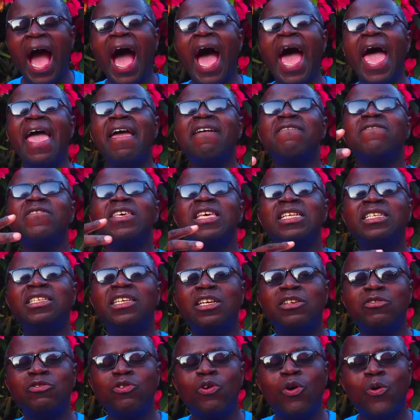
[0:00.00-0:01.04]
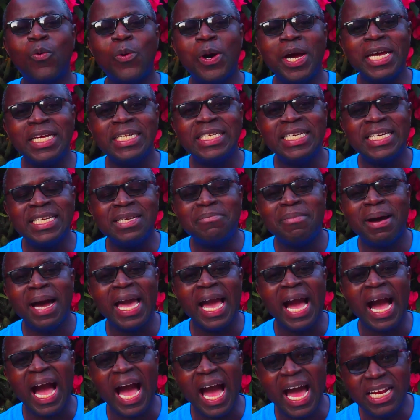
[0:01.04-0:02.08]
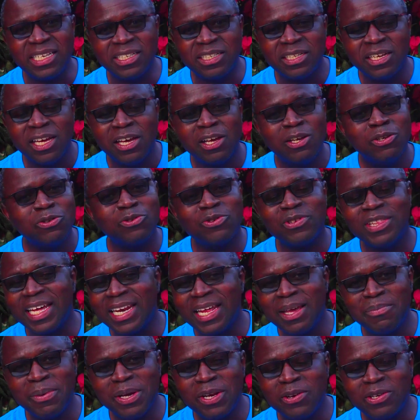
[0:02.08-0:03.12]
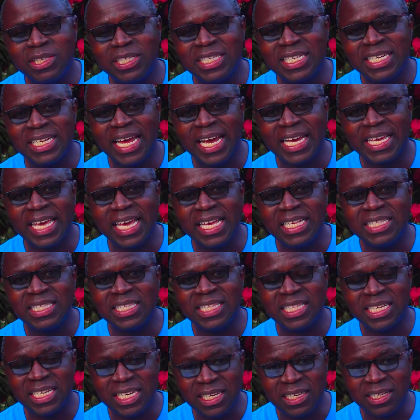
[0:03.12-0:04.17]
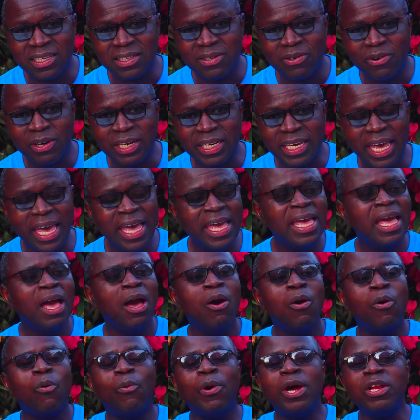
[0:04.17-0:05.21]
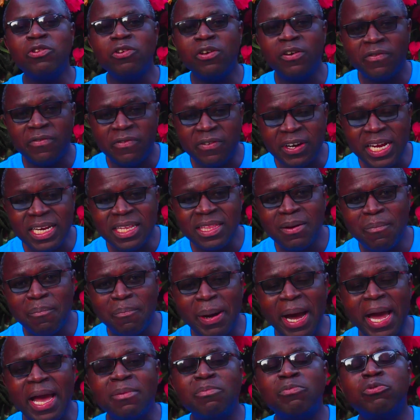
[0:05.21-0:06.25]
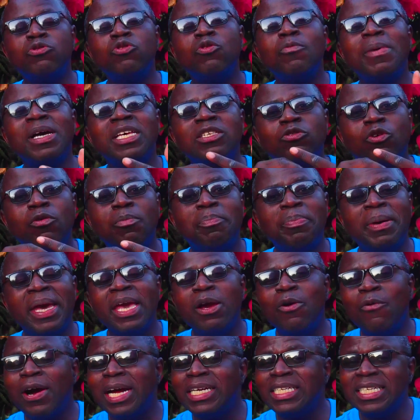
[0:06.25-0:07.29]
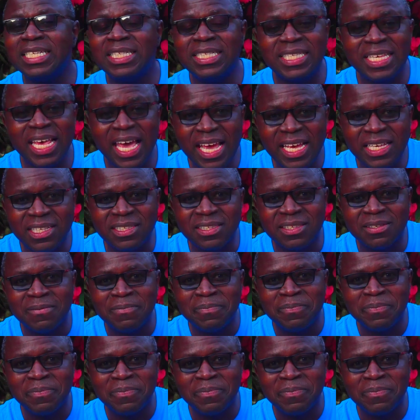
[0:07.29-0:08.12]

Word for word: I have hidden your word in my heart so that I may not sin against thee. Okay? When you've read the Bible, you must obey what it says.